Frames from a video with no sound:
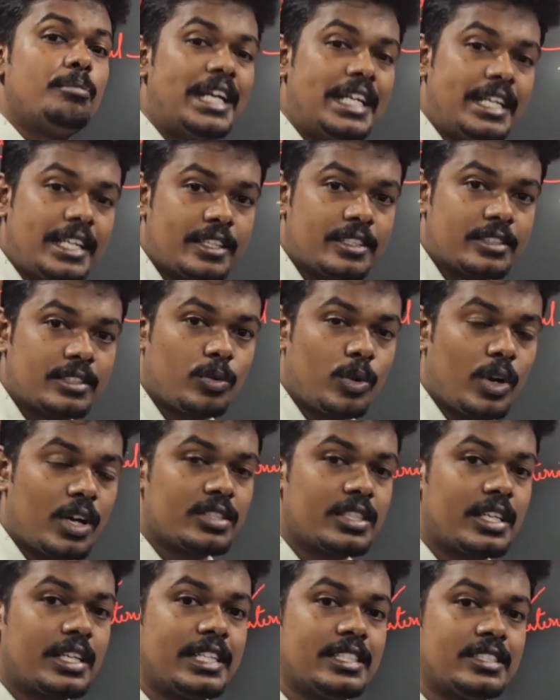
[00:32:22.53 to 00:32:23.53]
meetings?
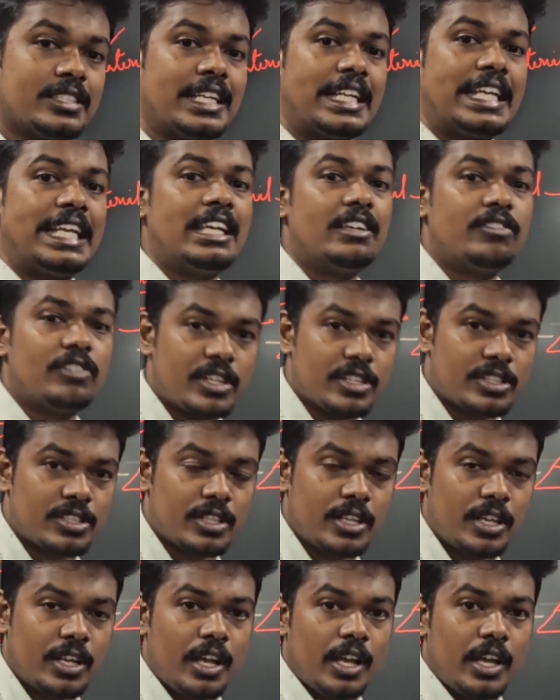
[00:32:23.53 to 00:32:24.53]
What is the recent
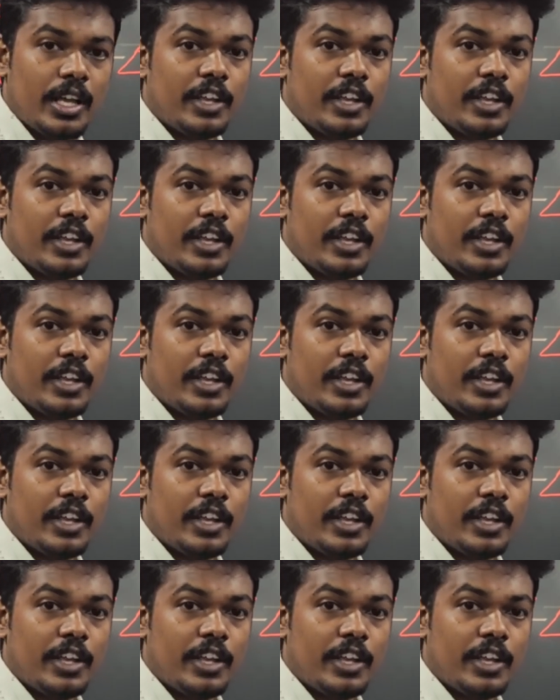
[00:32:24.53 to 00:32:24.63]
events?